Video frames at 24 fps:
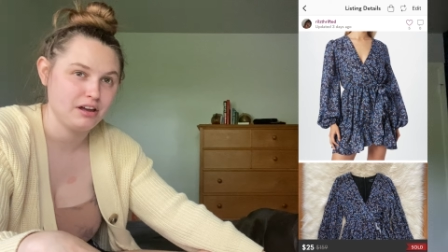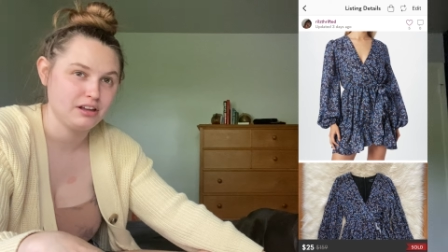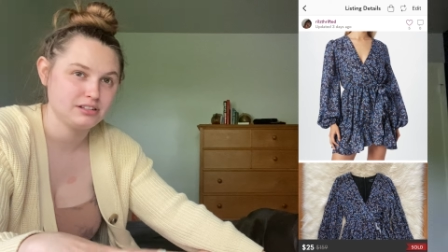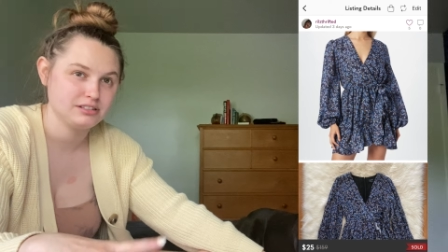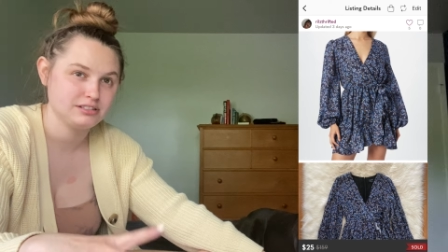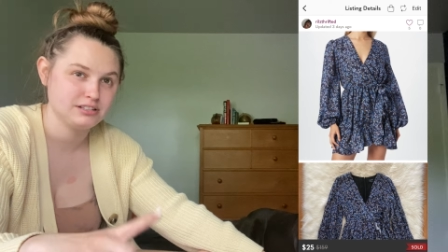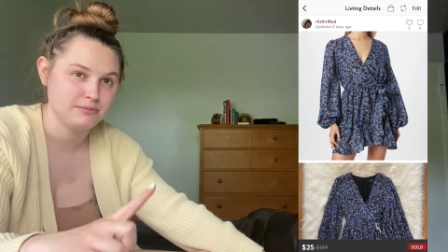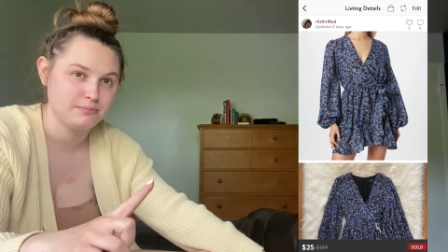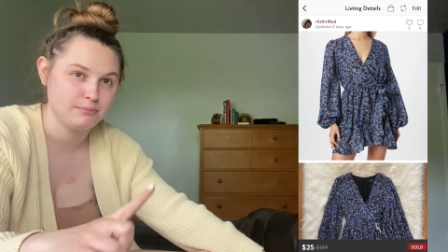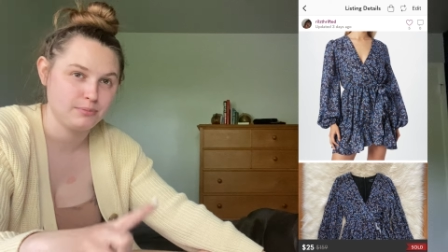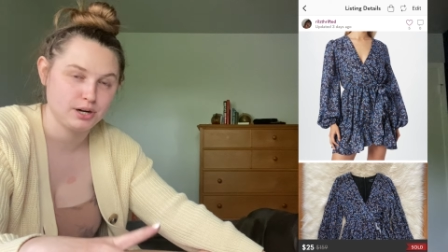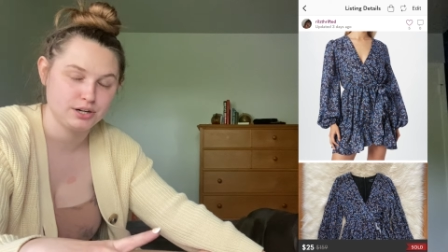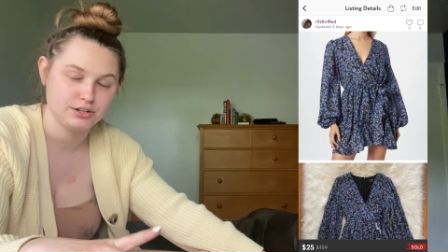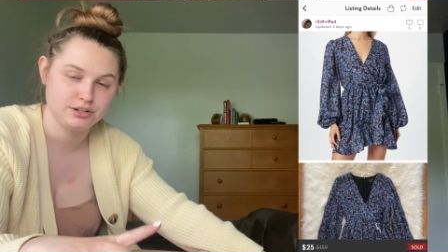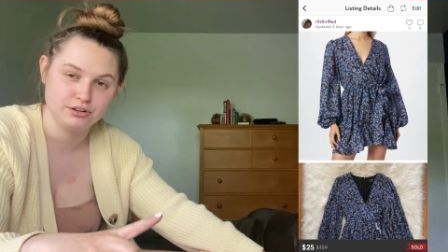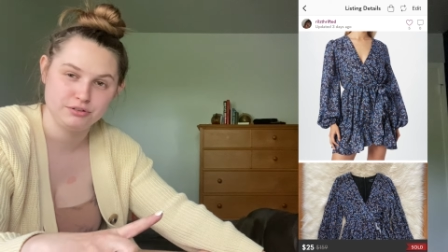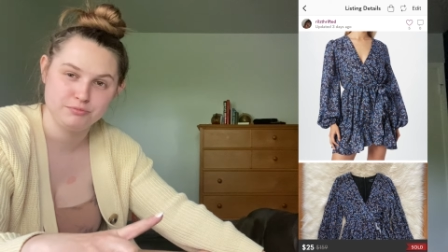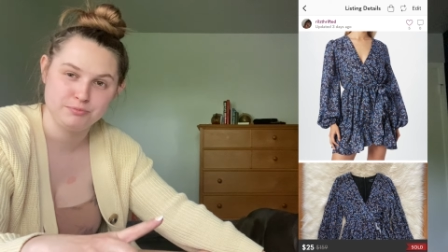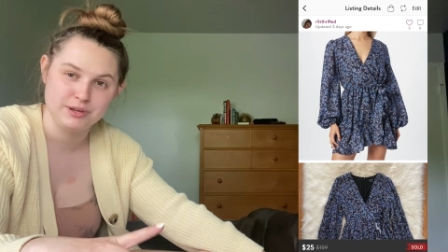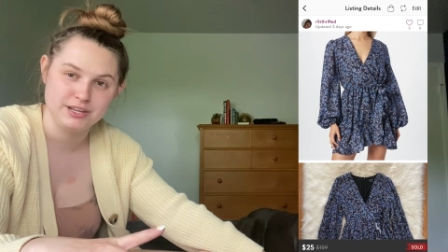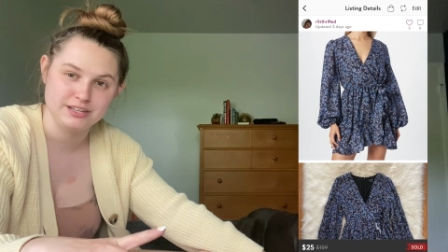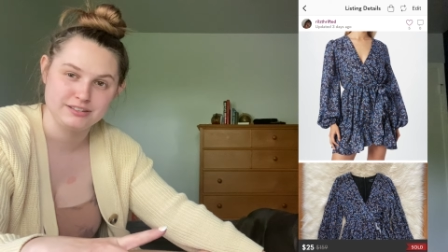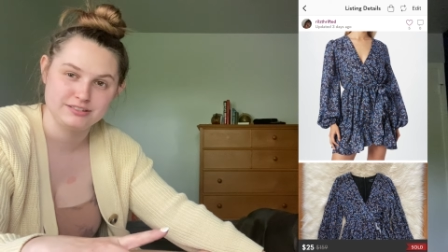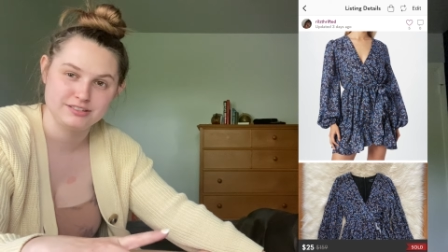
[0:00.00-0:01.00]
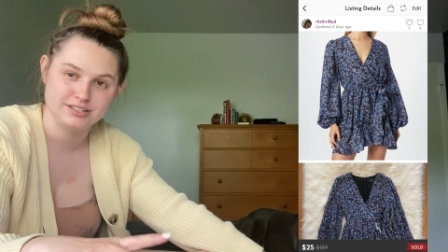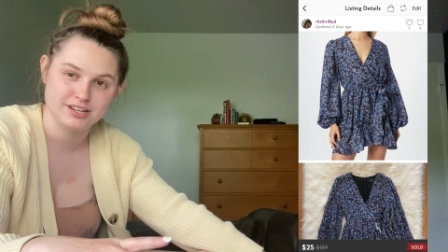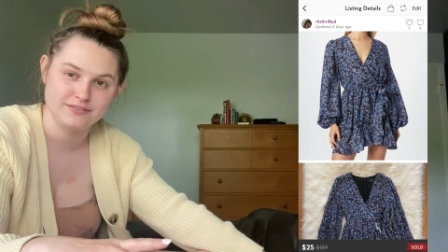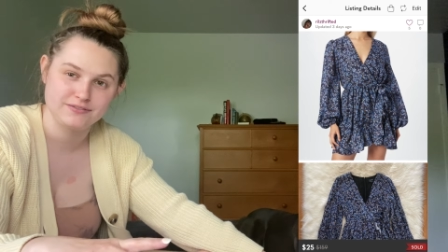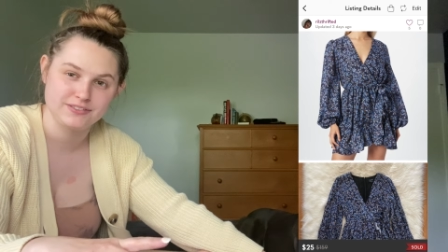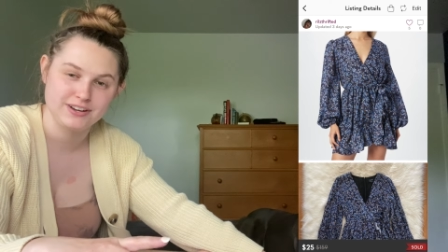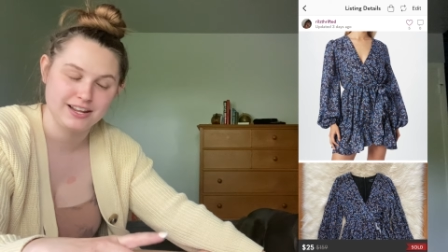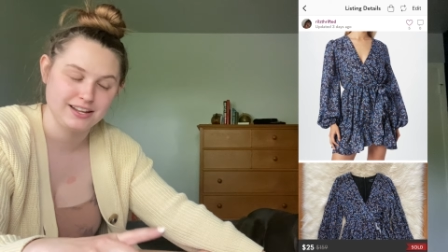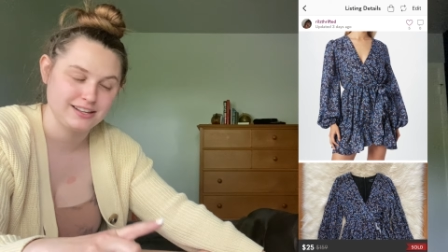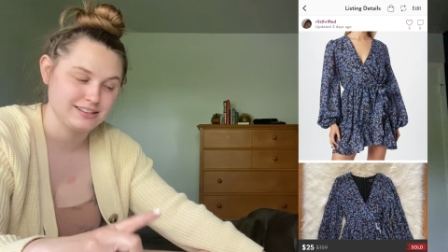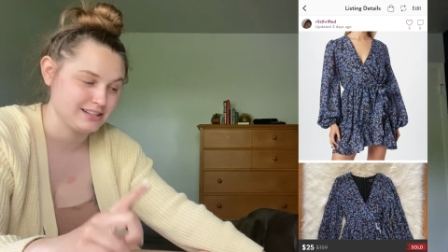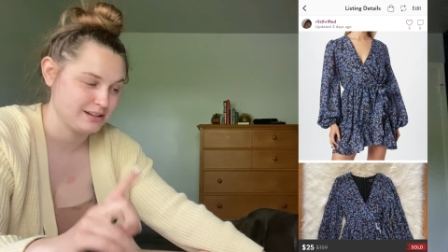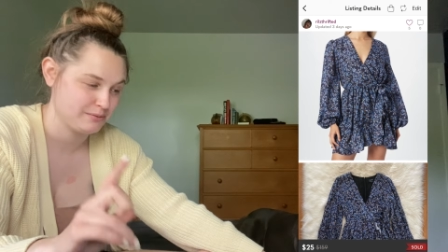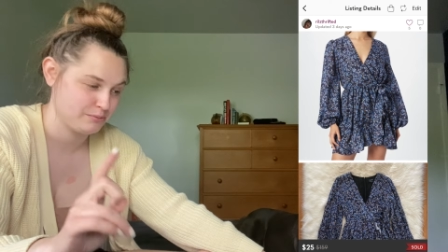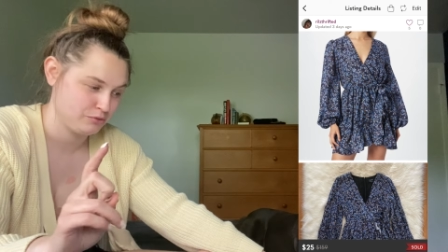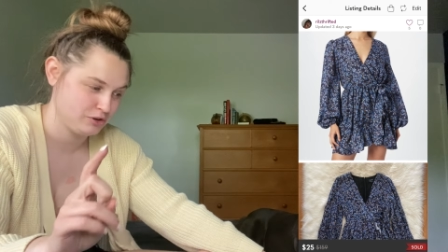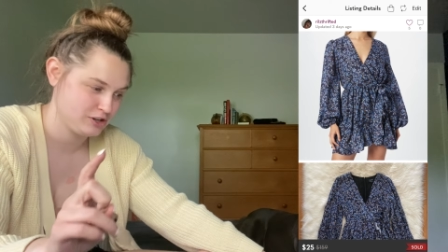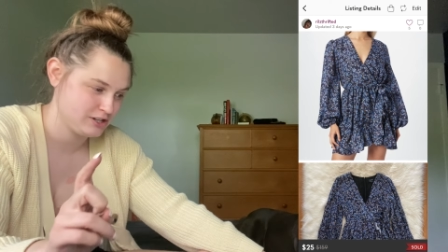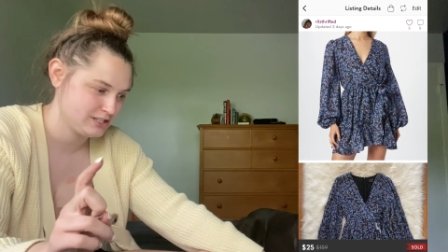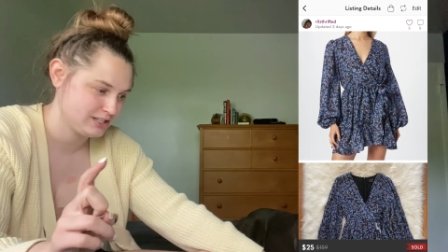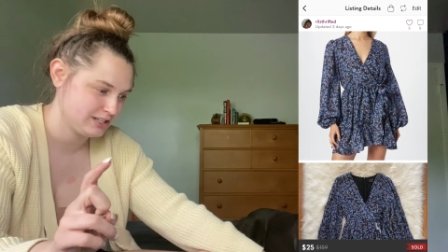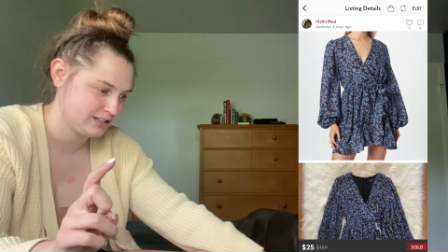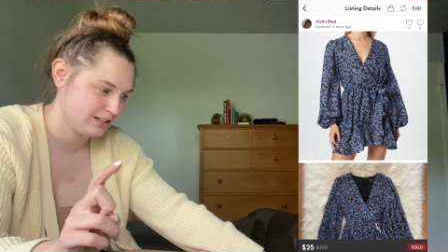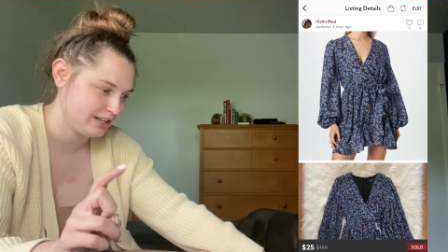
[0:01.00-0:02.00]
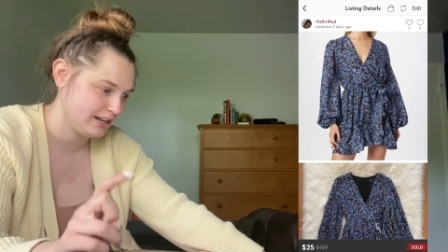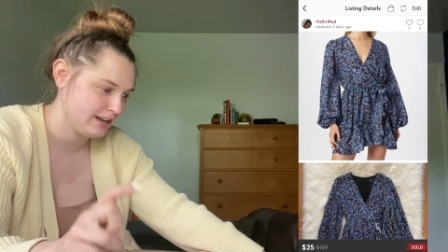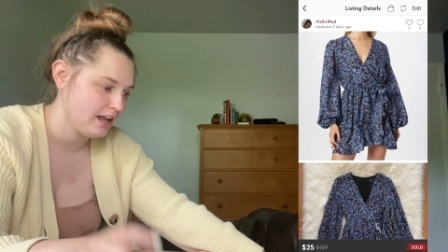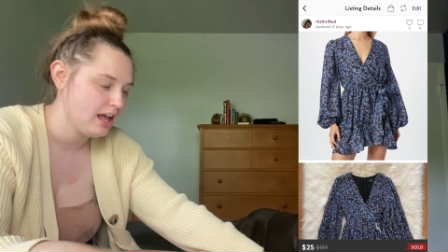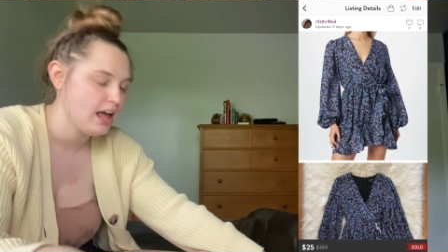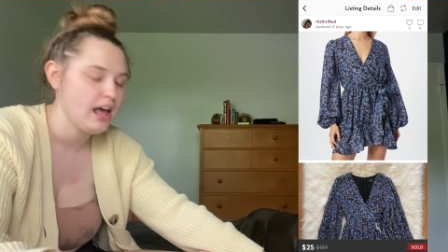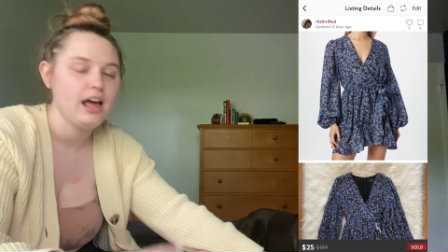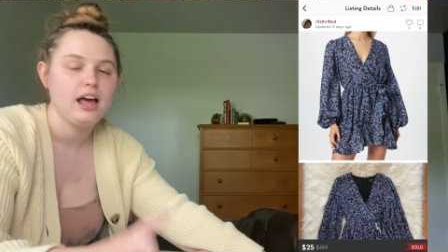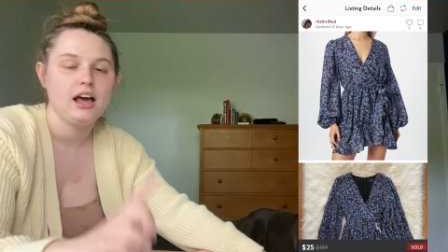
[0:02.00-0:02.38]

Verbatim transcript: some Bardot pieces. I've taken them recently.